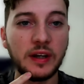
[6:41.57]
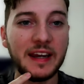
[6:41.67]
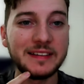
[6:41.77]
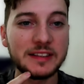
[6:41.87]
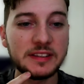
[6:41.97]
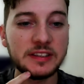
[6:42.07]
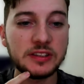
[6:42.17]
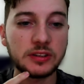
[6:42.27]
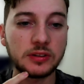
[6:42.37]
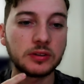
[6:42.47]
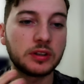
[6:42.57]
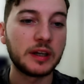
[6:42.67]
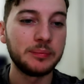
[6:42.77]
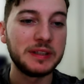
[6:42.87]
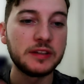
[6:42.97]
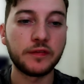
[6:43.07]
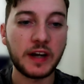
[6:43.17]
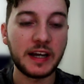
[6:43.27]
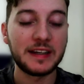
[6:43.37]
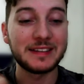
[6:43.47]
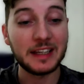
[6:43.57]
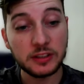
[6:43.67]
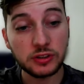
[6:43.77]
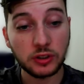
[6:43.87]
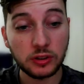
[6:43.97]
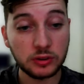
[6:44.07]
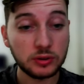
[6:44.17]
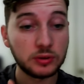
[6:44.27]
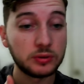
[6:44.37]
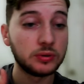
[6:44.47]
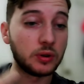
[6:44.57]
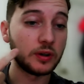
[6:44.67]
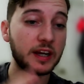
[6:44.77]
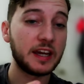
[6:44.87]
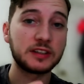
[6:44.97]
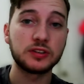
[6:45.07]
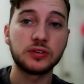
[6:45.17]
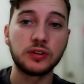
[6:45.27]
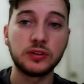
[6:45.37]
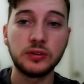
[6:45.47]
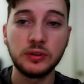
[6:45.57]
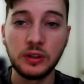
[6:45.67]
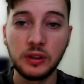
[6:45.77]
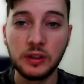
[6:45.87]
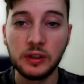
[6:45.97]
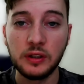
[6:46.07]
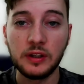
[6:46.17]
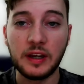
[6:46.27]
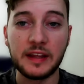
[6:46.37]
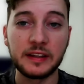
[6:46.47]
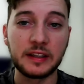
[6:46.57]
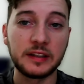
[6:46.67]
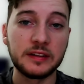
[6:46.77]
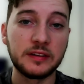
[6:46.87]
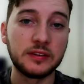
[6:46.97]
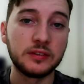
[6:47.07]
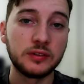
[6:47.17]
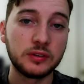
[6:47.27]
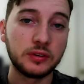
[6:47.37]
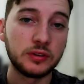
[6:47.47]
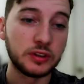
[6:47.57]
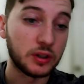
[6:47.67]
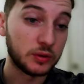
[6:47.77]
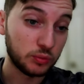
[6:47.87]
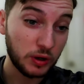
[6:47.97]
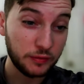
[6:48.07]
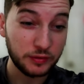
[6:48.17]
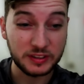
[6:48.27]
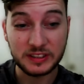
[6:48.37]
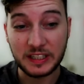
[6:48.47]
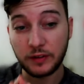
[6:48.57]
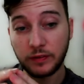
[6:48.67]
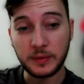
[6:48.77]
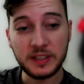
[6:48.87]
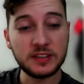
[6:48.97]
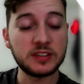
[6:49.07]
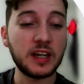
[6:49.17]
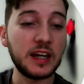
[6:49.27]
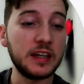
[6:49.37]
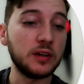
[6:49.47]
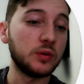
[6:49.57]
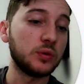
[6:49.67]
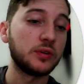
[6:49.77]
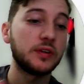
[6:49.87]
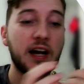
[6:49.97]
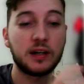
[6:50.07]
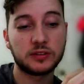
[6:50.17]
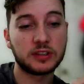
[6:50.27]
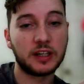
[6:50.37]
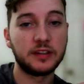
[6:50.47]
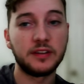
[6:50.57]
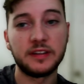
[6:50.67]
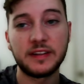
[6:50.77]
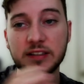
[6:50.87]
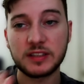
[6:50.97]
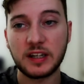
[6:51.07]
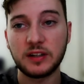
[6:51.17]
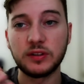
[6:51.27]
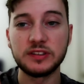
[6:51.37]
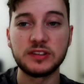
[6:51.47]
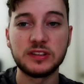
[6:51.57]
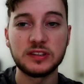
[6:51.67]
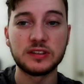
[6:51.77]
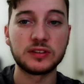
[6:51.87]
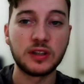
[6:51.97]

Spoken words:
entities can be defined as internal or external, and they can, reference data from inside or outside, and that's how entities